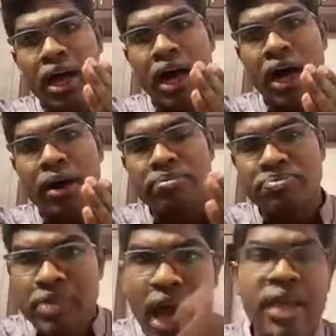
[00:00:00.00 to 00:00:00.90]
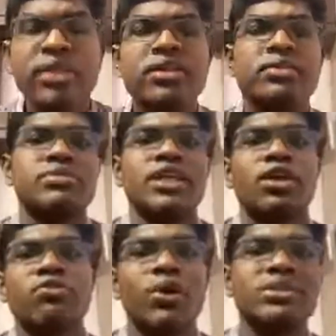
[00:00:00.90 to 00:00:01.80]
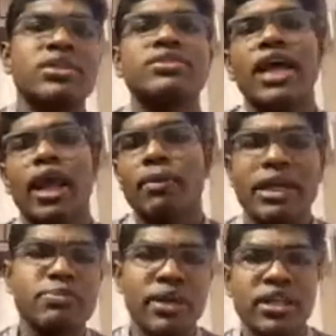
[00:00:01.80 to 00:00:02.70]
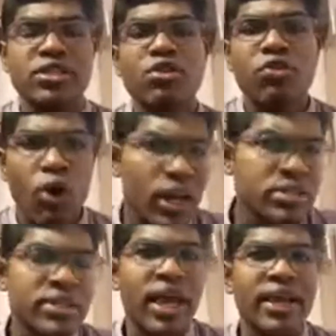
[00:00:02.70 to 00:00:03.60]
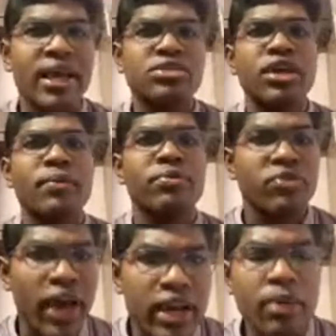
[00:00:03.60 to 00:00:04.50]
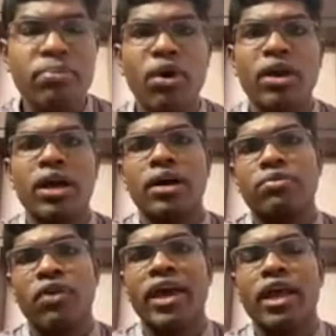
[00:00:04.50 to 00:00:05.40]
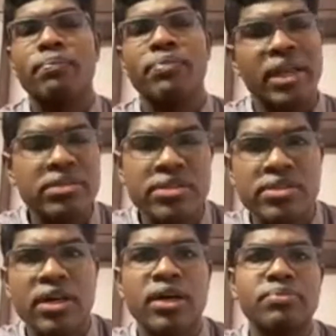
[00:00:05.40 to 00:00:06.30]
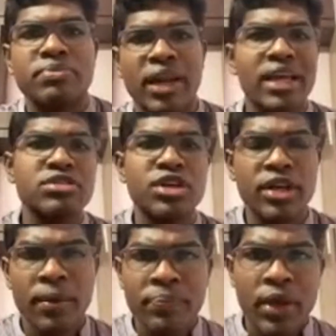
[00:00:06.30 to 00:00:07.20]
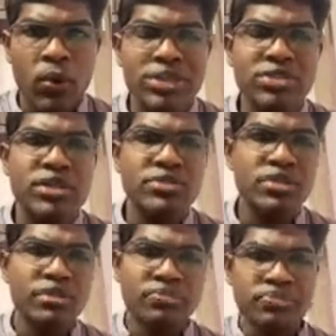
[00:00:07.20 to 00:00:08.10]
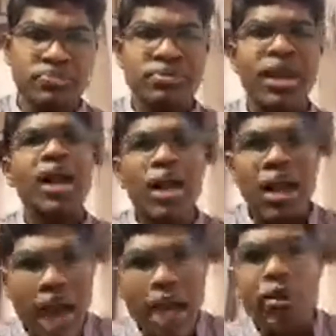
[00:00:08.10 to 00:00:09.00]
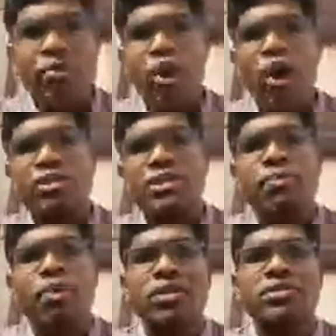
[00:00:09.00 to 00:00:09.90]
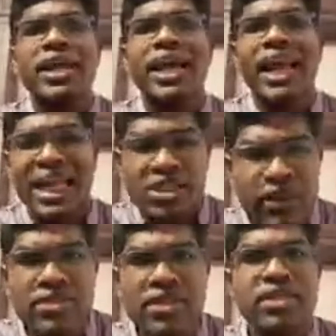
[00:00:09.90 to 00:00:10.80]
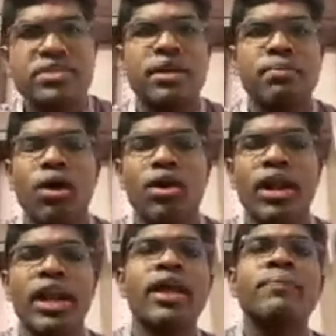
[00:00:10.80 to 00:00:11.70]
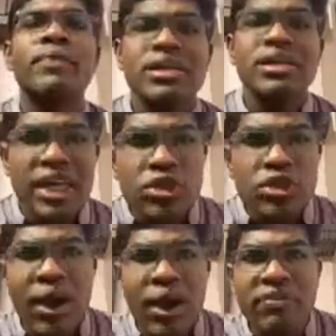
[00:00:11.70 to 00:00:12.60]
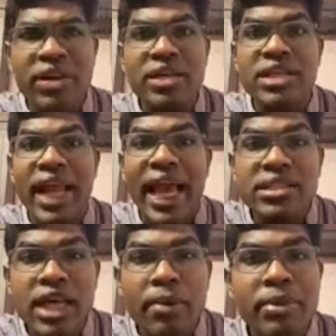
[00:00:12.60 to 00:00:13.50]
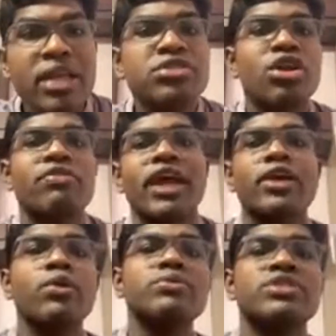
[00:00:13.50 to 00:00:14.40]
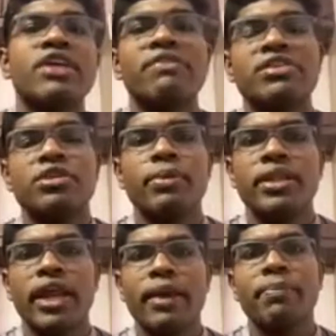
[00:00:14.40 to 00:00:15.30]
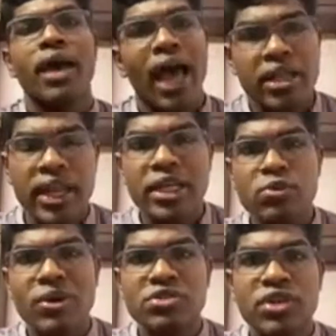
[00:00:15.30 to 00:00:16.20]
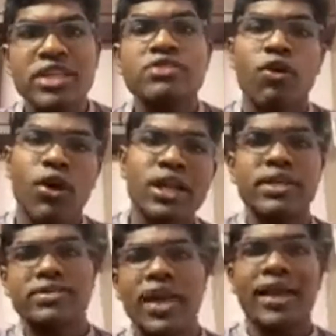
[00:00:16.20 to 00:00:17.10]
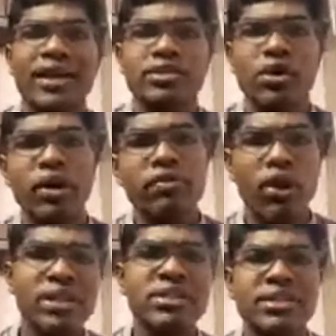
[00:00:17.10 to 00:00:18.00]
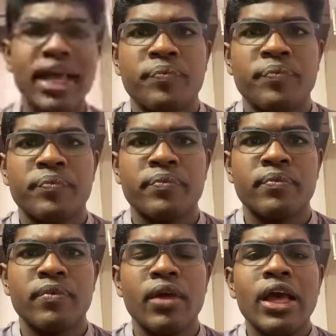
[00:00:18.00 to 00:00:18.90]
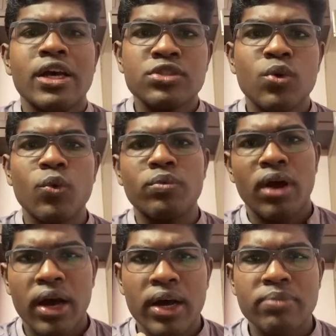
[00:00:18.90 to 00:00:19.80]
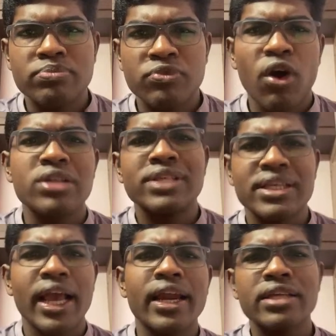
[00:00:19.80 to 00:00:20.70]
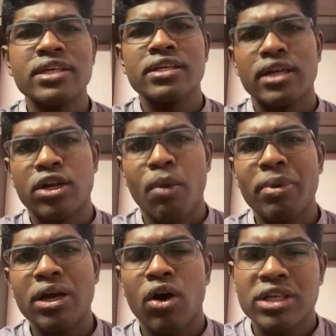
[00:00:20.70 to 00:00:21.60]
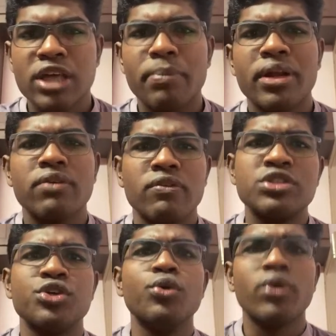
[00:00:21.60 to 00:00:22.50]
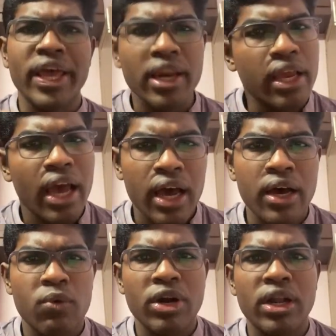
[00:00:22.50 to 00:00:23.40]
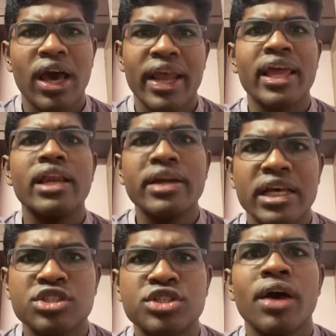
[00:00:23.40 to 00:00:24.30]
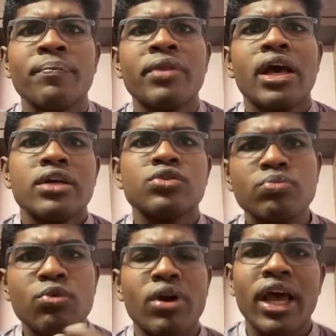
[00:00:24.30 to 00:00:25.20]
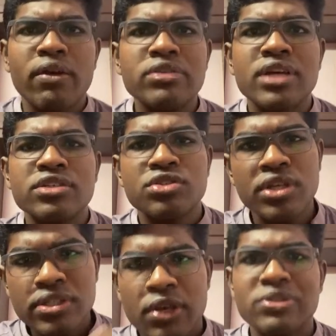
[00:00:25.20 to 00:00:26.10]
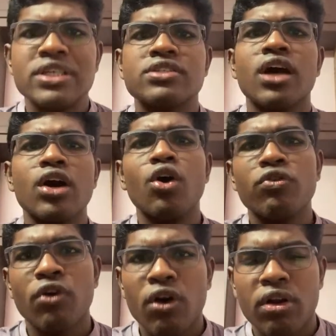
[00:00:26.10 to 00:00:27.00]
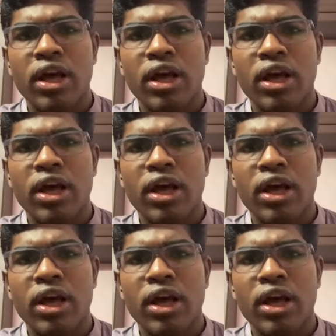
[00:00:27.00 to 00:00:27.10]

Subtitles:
another set of questions that I'm expecting. So forensic psychiatry, firearm is related questions. Carbon monoxide poisoning and asphyxia is important. Sexual paraphilias and examination of an accused and victim in the rape. And the next question is forensic psychiatry. Okay, forensic psychiatry. So forensic psychiatry is a topic or a chapter which you rarely touch. So what I will suggest is you just go for